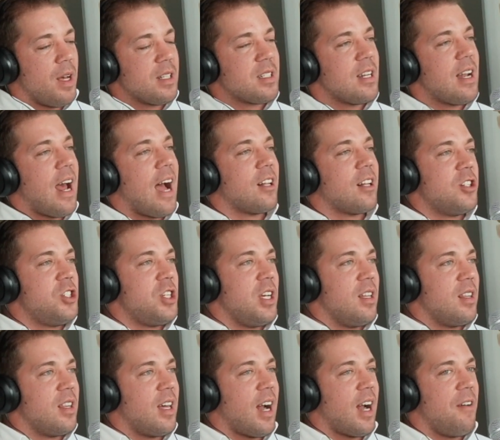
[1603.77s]

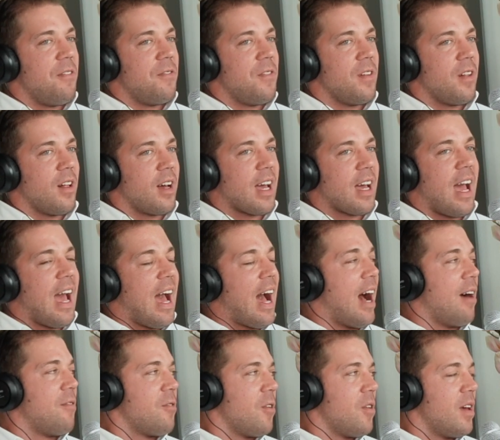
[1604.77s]
analogy that I feel like I
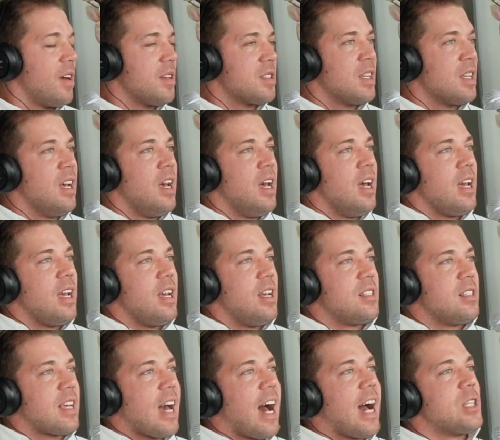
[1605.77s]
have for this
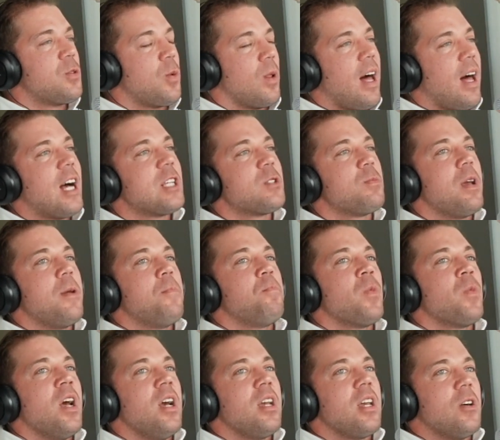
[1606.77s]
is guys will ask me,
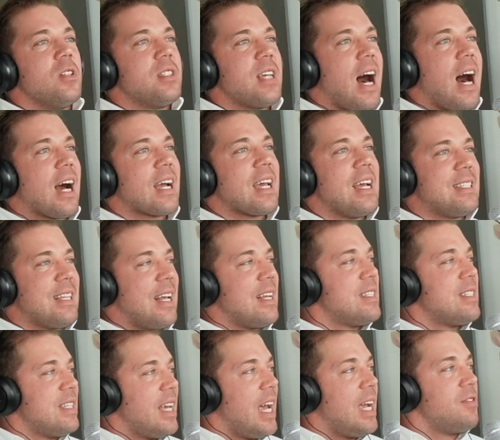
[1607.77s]
Doc, is it
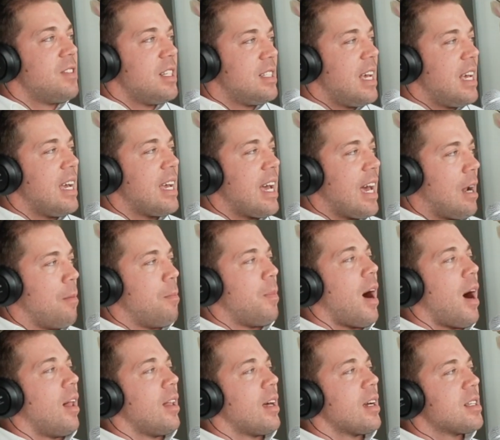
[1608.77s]
safe to take
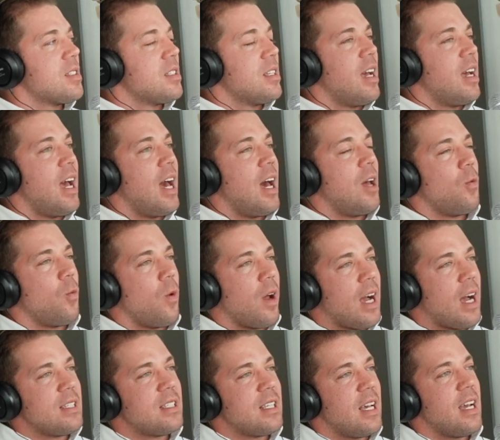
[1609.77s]
anabolics? And what
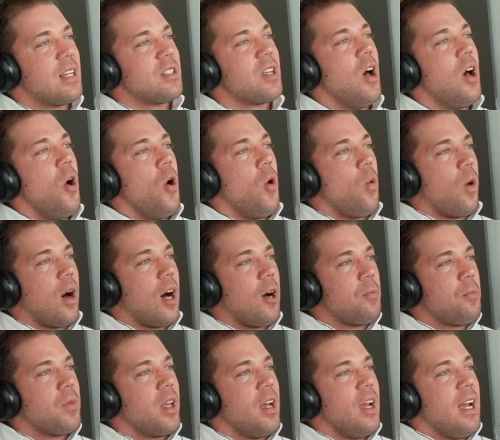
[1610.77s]
I say is,
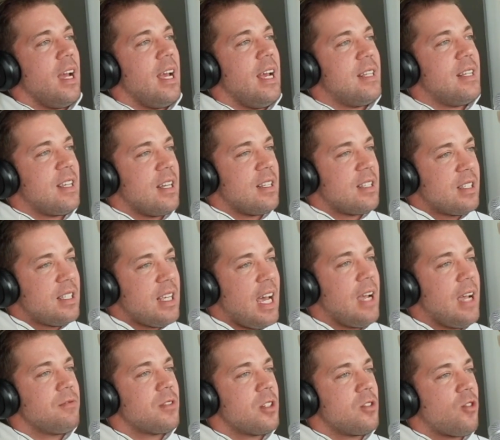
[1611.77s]
well, is it
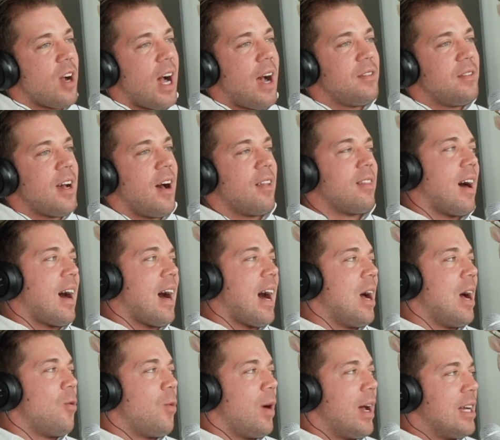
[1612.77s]
safe to drive down the
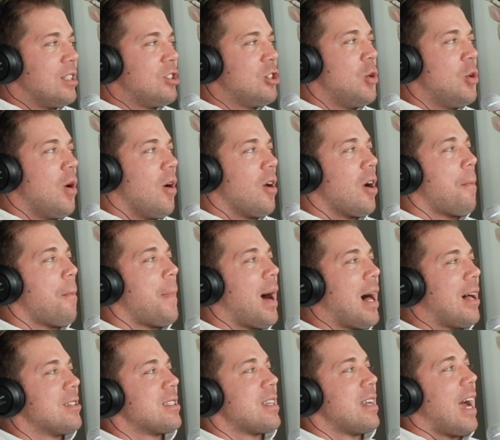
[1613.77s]
highway at 200
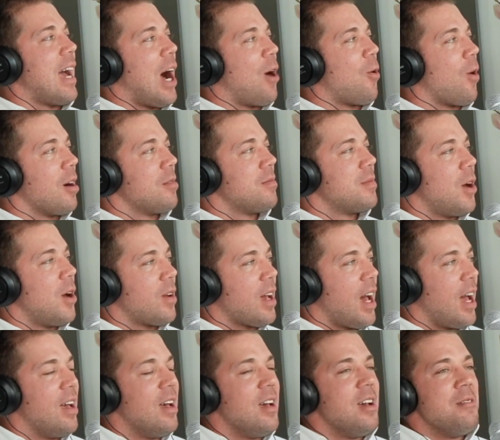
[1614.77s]
miles an hour? Okay.